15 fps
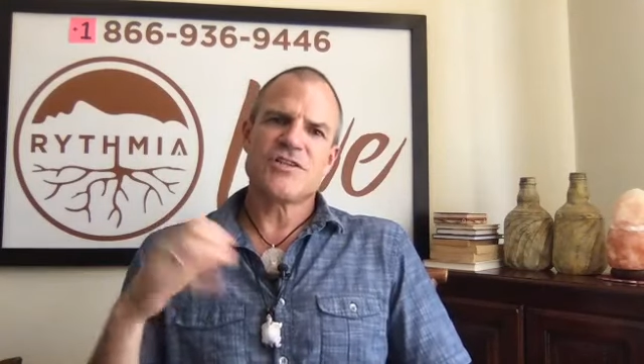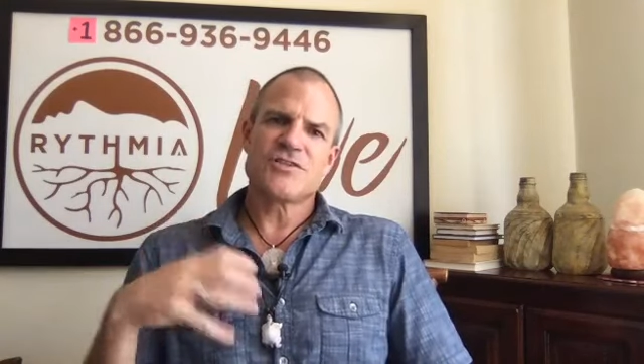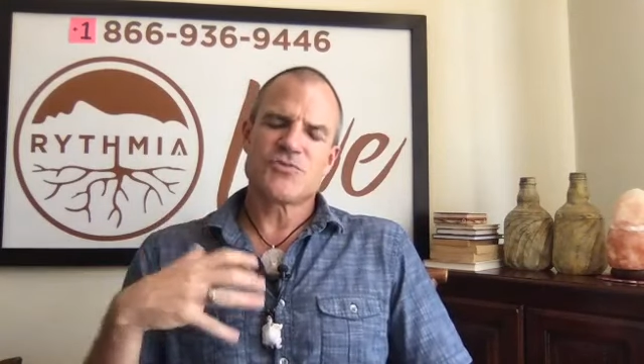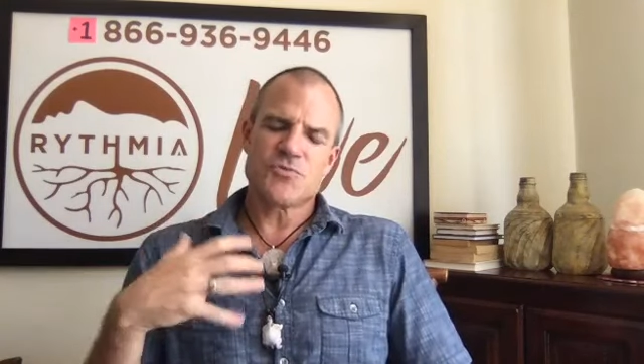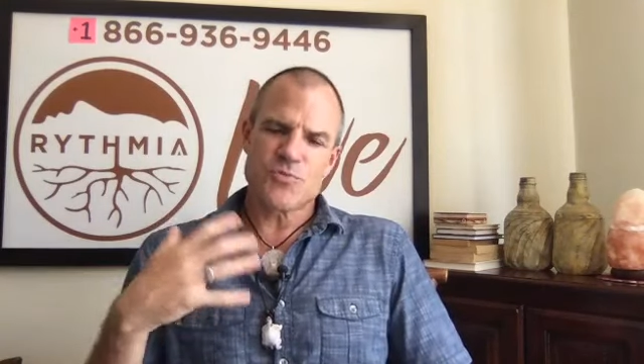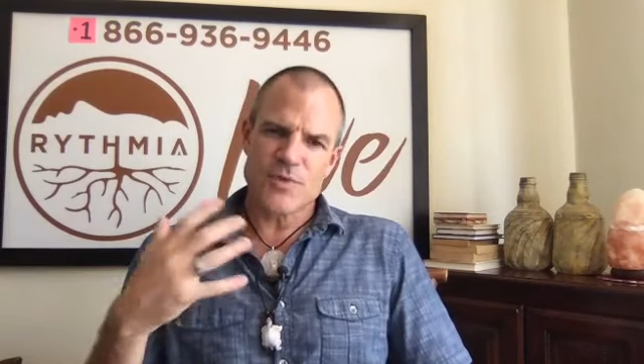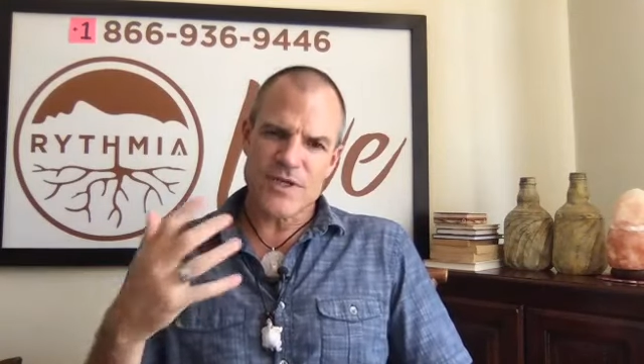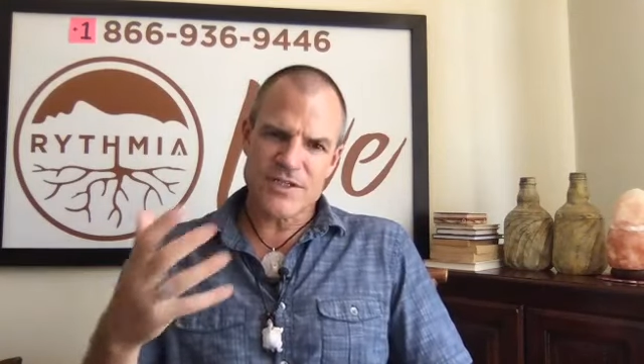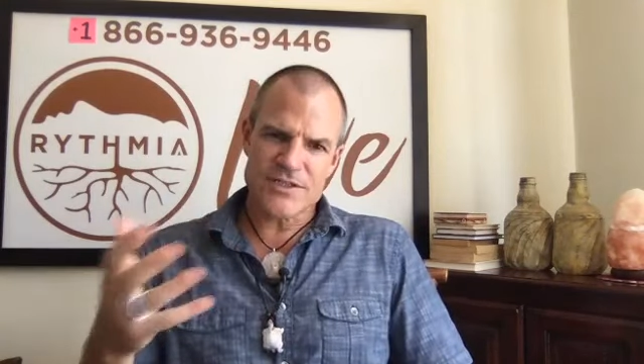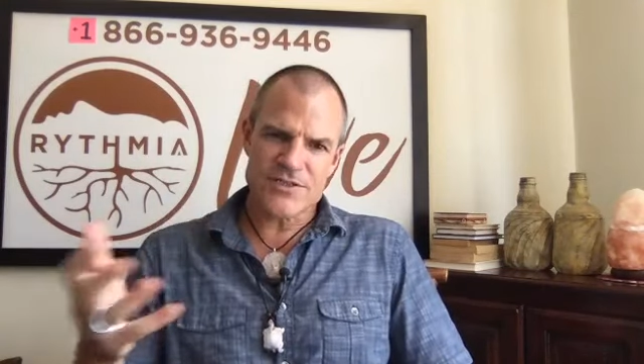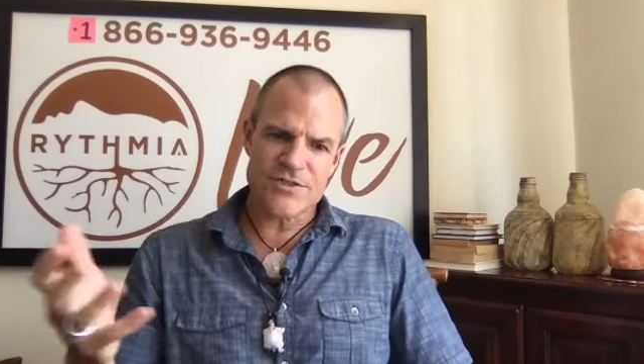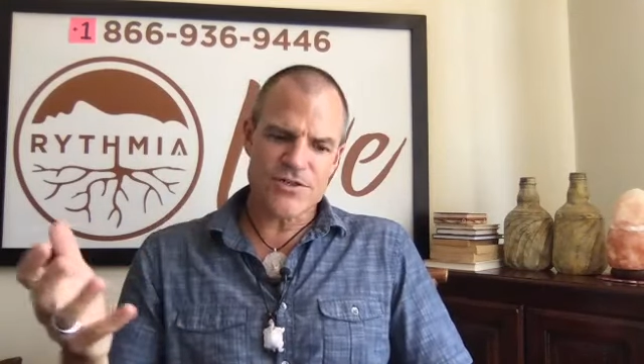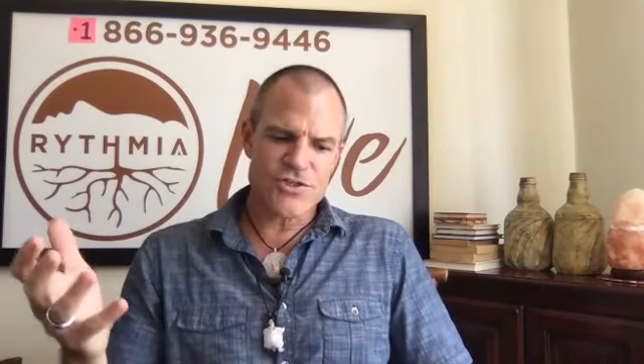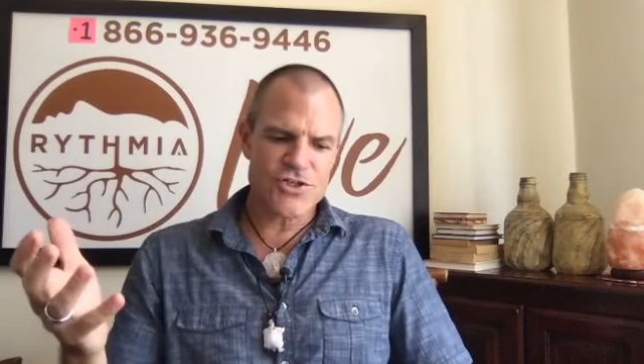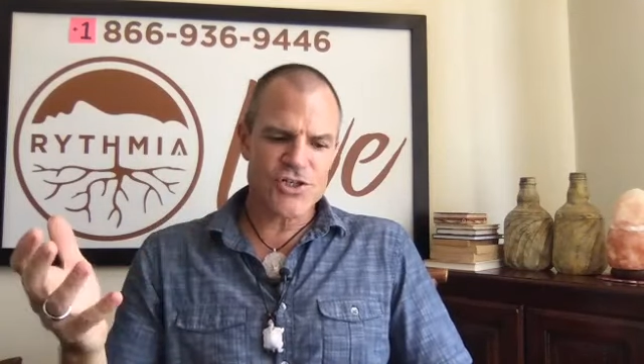it's
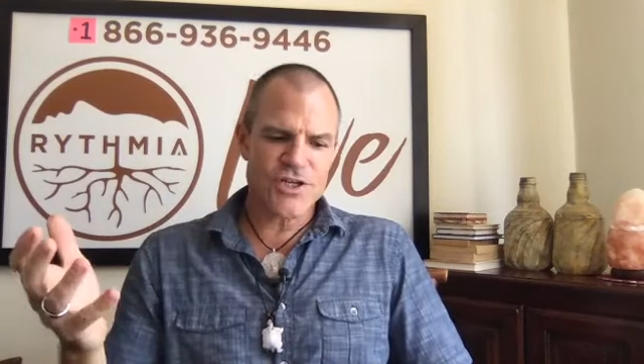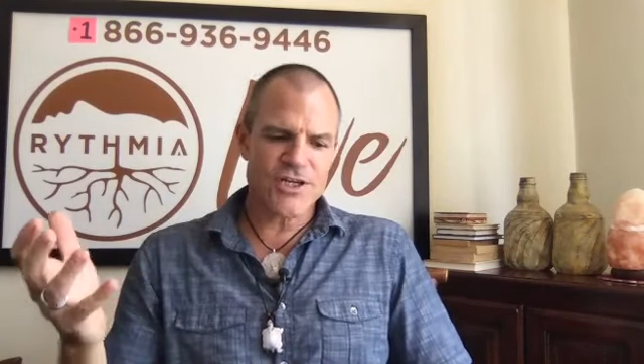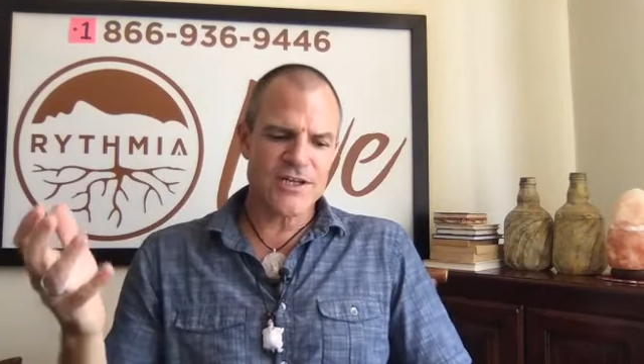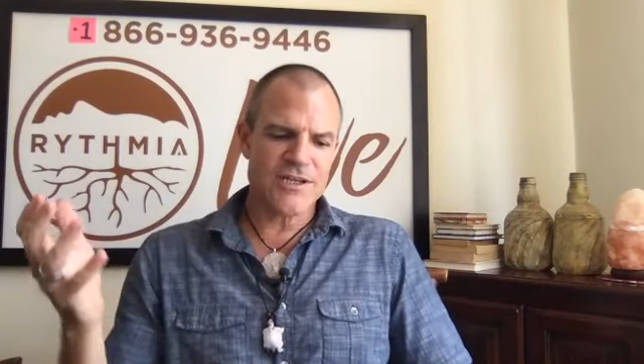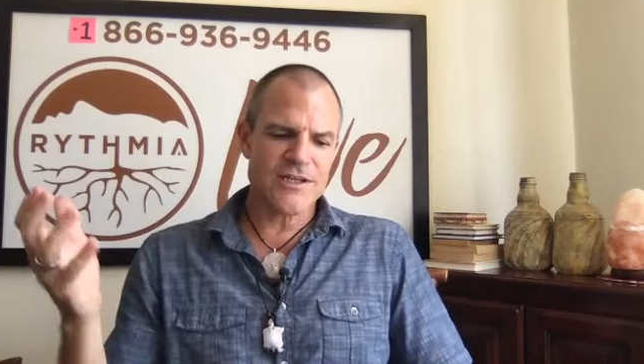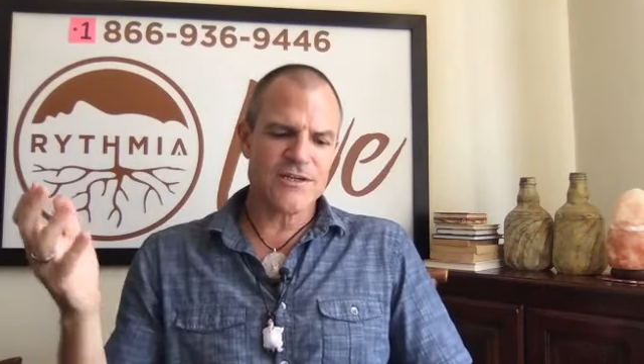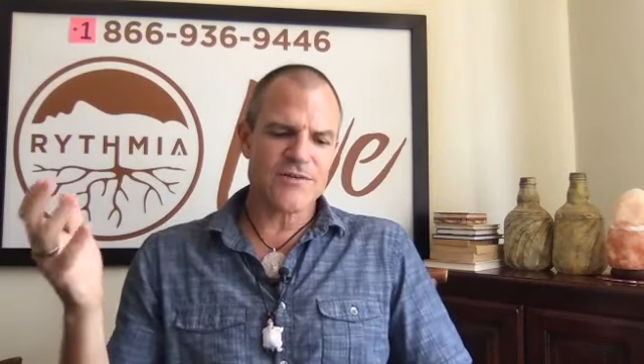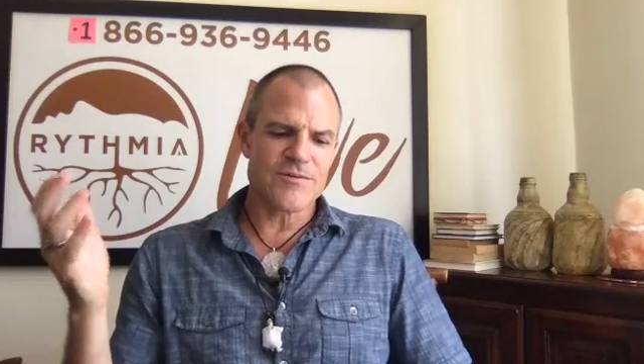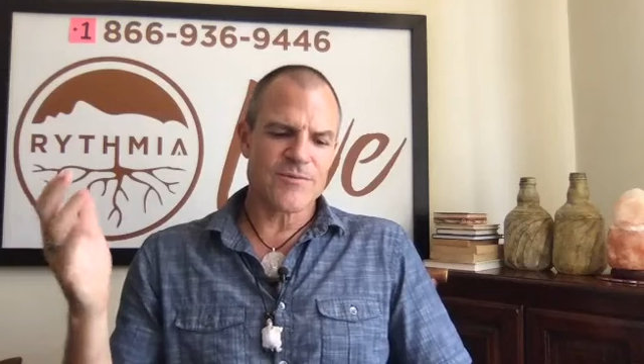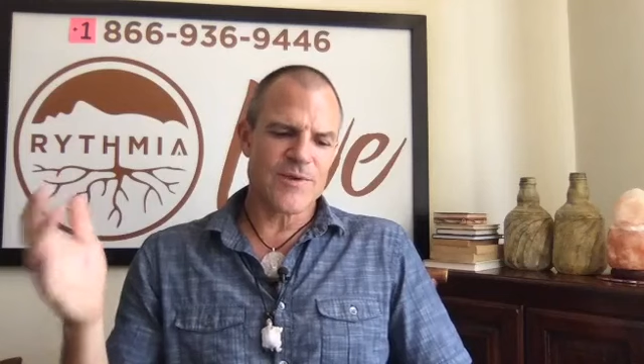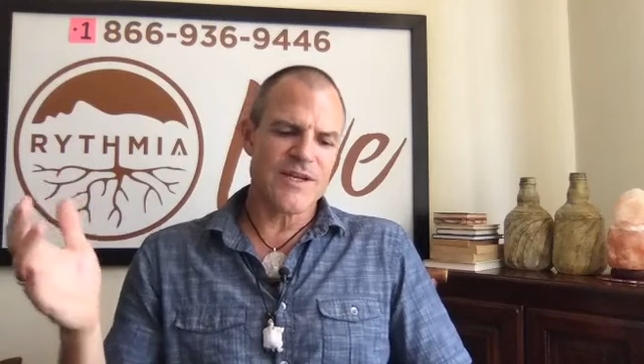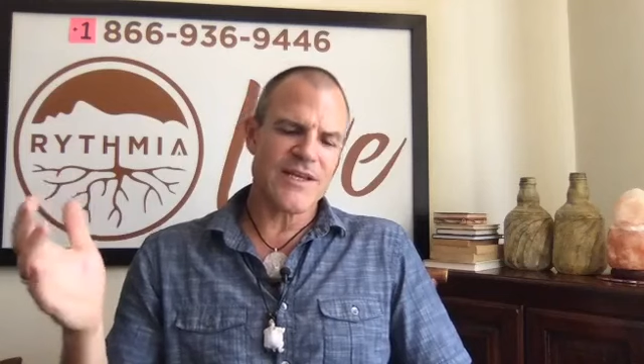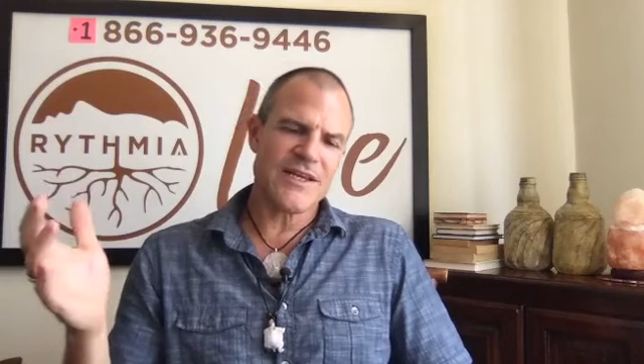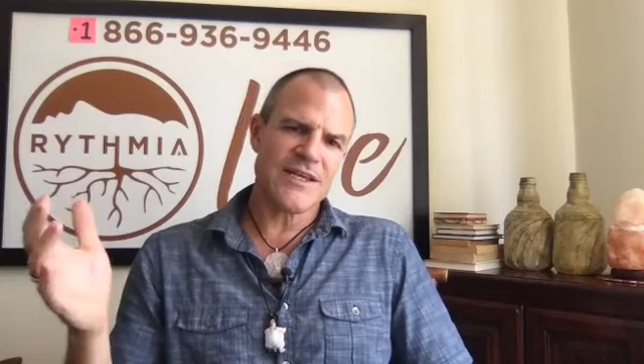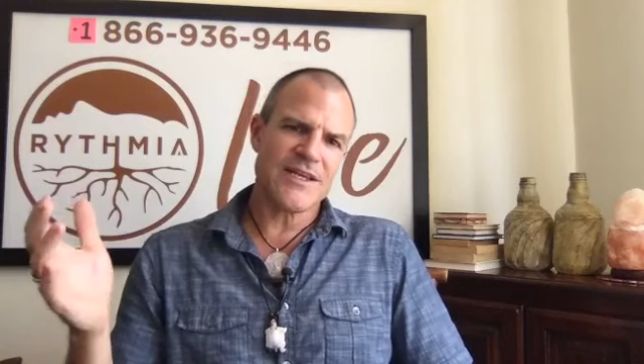researching,
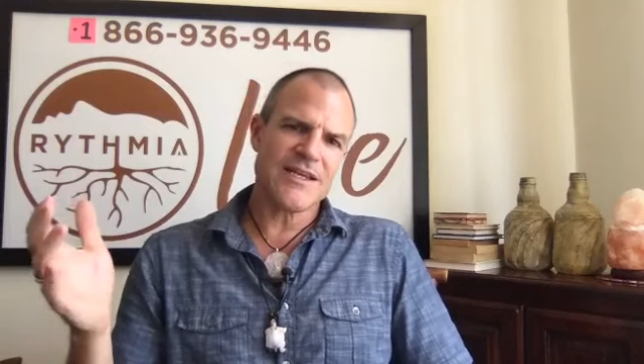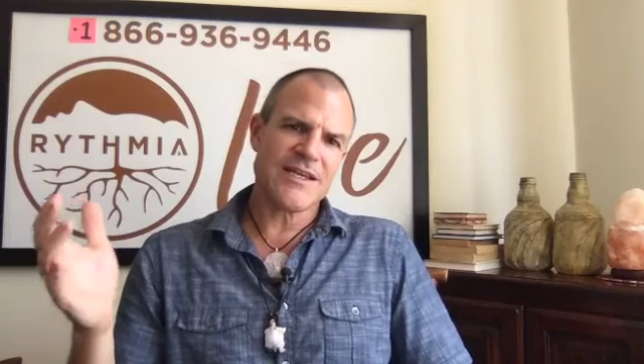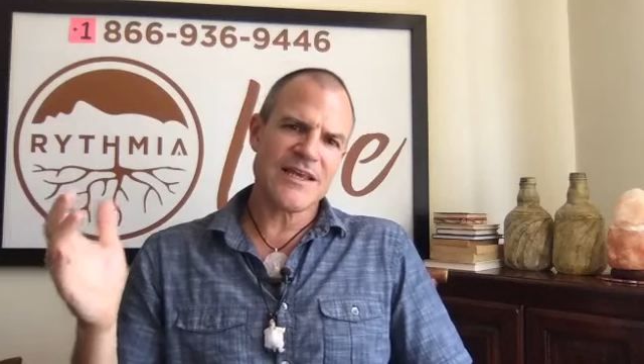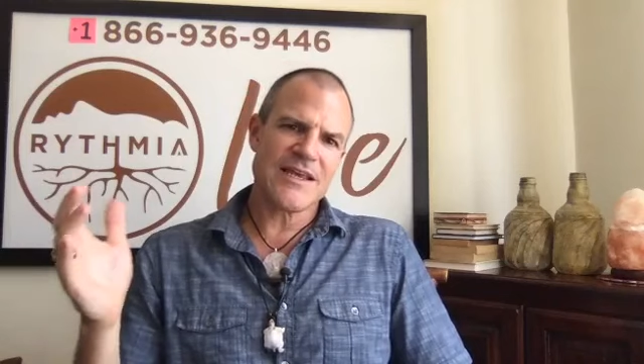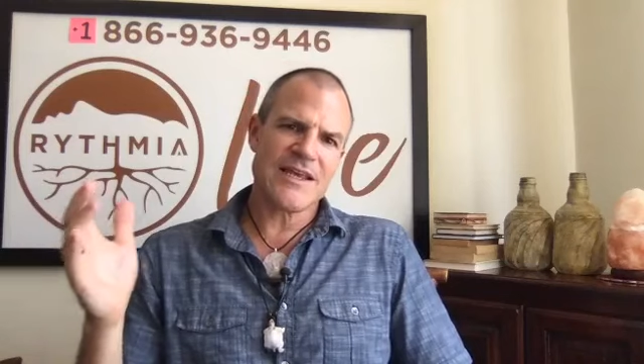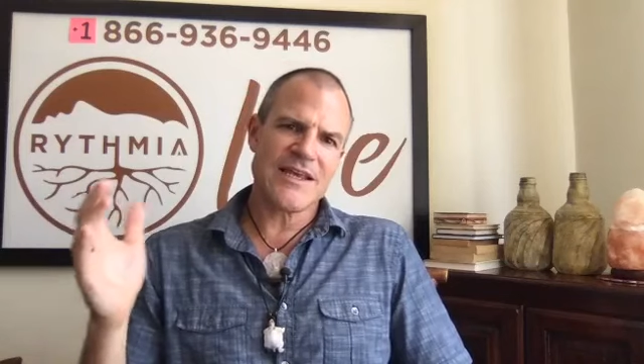reading,